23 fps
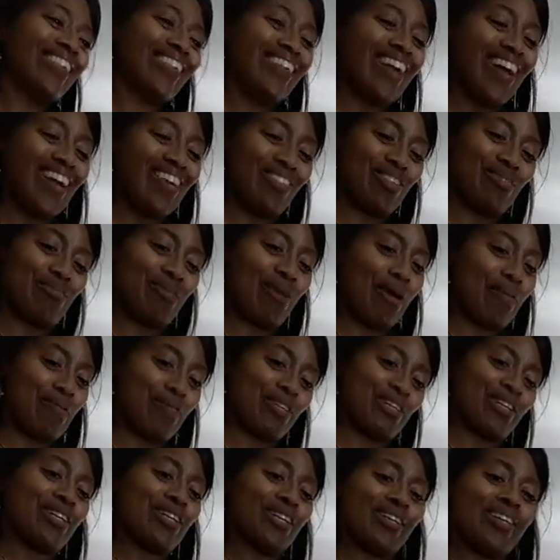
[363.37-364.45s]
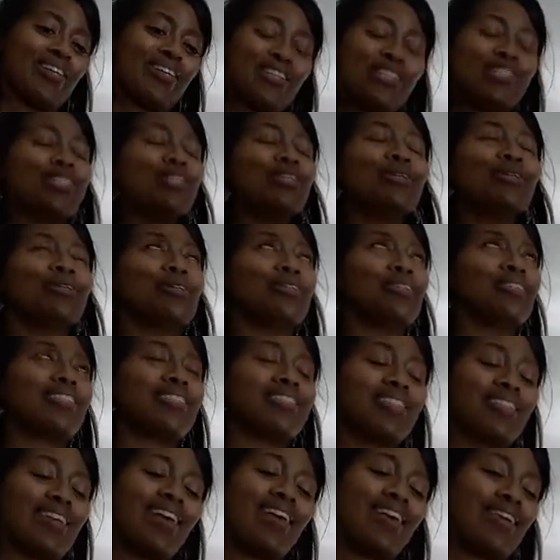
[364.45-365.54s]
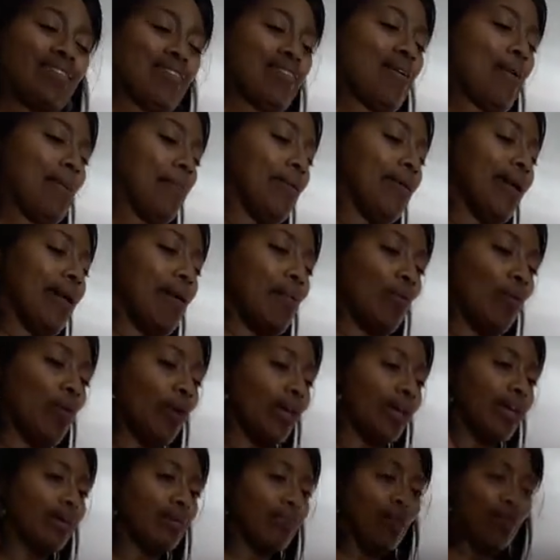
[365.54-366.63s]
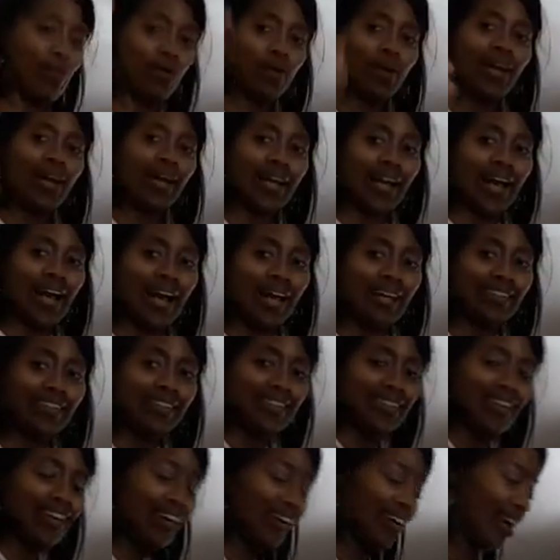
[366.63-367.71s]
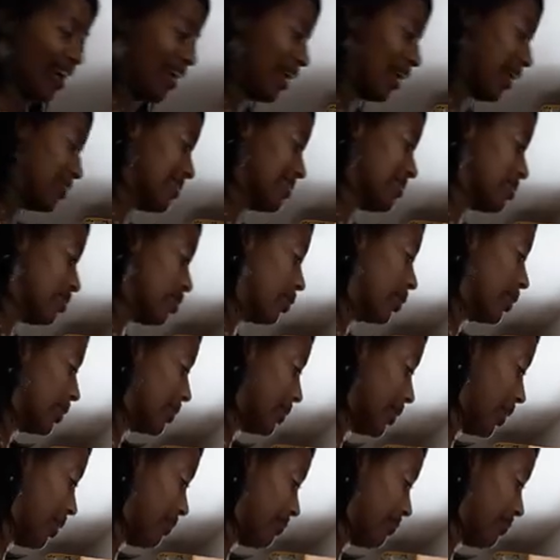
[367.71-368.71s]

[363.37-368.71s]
I don't have the proper tools, but I'm working with what I got. All right, guys, it's going in